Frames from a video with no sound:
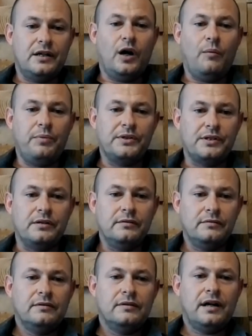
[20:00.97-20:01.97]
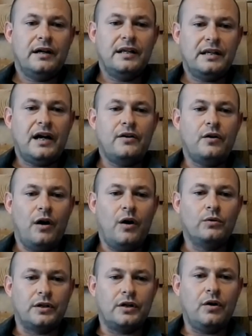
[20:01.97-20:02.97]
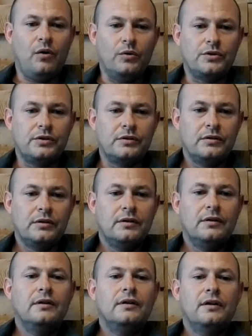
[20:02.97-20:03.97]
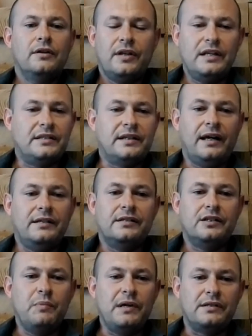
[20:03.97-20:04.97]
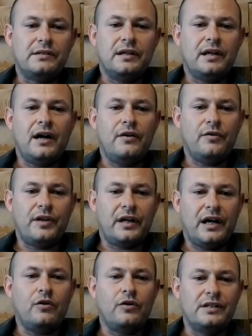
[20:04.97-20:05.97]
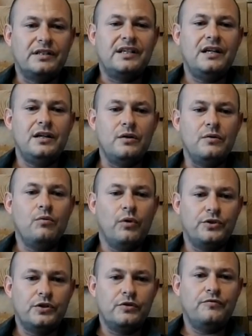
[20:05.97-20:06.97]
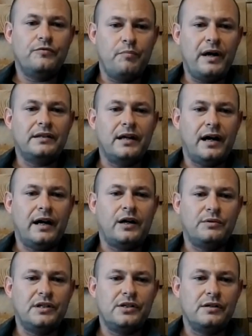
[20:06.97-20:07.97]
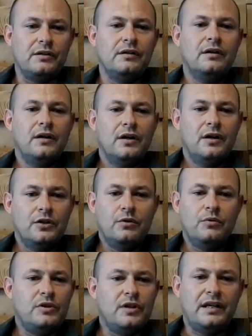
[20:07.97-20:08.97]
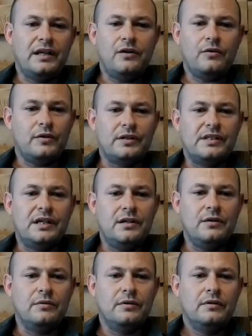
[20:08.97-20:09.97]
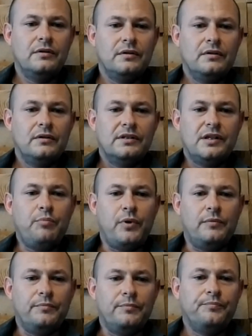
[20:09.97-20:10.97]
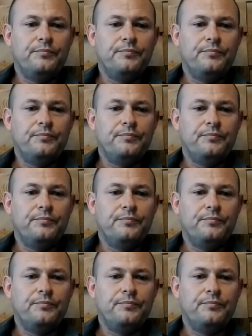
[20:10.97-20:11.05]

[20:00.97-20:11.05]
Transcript: incompetent and he cannot hold a court, then it's case dismissed. They cannot continue once you've made that acquisition. They cannot continue. Simple.